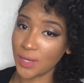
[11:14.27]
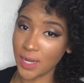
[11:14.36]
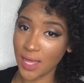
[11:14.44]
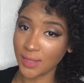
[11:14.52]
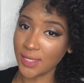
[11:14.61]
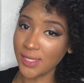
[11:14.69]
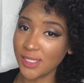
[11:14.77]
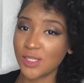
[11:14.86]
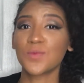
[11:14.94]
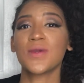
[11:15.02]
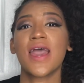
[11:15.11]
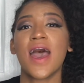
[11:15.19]
but not least,
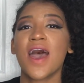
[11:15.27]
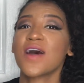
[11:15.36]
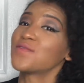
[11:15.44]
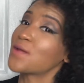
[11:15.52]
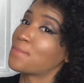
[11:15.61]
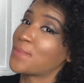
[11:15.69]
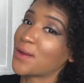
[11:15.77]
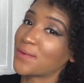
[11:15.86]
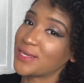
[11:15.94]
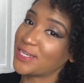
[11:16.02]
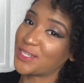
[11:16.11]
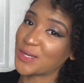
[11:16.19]
we have
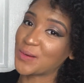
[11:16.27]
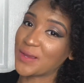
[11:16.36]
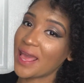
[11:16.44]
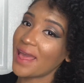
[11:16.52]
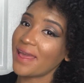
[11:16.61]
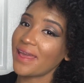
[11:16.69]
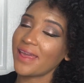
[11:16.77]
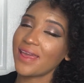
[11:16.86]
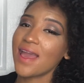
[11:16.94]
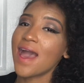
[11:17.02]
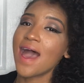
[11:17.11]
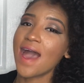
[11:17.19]
Mary Jo K.
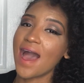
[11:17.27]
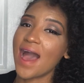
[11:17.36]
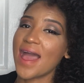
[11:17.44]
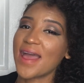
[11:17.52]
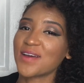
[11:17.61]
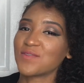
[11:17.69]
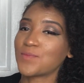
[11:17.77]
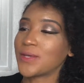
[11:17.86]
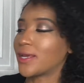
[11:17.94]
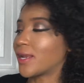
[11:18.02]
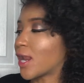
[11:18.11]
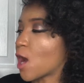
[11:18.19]
I have
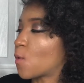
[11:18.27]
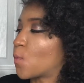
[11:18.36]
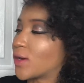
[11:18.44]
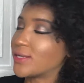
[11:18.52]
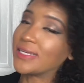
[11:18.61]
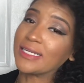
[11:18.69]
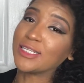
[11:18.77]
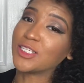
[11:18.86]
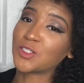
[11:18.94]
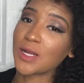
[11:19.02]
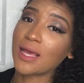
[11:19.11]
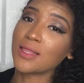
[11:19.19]
been wanting to
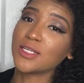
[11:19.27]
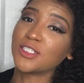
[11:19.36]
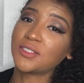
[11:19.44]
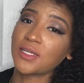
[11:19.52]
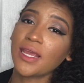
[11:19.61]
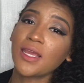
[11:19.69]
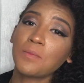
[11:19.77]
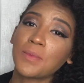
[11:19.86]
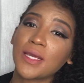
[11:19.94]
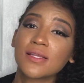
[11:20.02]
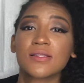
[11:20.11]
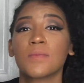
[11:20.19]
try this shade
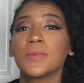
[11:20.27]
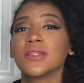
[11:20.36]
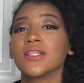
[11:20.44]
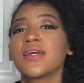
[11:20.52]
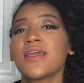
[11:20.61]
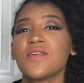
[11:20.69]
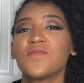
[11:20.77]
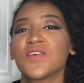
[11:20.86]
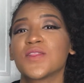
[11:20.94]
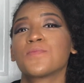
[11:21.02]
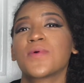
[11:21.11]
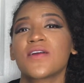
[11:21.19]
because I've been looking for
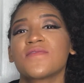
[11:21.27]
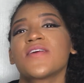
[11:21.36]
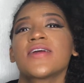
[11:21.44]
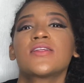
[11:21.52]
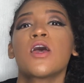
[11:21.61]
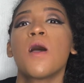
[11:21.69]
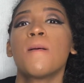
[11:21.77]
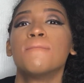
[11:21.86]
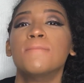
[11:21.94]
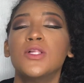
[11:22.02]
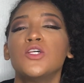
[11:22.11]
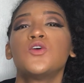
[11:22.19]
the perfect
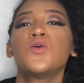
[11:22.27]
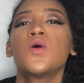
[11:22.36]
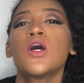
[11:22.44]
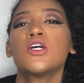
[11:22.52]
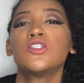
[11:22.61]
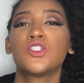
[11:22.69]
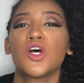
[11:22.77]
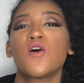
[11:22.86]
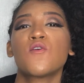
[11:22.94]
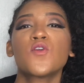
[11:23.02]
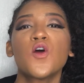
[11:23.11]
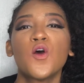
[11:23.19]
blue
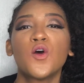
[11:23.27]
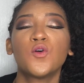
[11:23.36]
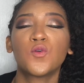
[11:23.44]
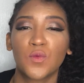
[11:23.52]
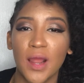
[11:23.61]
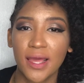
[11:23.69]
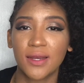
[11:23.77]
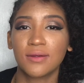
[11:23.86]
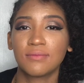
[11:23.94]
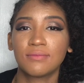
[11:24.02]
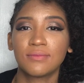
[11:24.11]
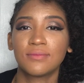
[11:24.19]
tone red.
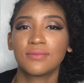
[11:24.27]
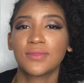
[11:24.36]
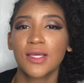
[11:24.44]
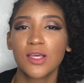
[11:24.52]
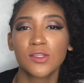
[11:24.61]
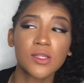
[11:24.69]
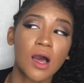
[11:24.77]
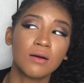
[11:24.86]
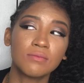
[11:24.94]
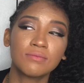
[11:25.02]
So,